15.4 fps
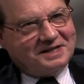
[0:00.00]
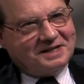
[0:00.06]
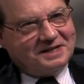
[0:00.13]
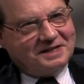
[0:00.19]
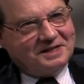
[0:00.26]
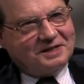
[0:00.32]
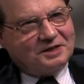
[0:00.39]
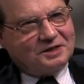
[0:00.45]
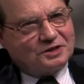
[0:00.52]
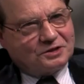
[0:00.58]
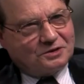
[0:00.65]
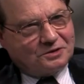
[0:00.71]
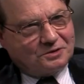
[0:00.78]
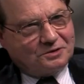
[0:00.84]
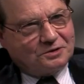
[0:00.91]
in the
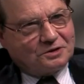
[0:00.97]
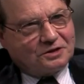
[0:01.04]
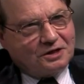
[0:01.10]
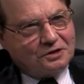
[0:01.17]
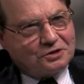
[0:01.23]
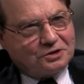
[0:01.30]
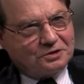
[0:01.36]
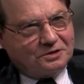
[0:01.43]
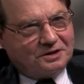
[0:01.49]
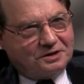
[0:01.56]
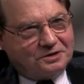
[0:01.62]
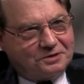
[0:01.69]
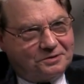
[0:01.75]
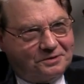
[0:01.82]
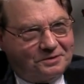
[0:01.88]
second culture and
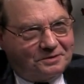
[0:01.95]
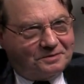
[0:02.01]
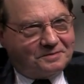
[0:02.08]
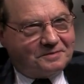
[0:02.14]
so on.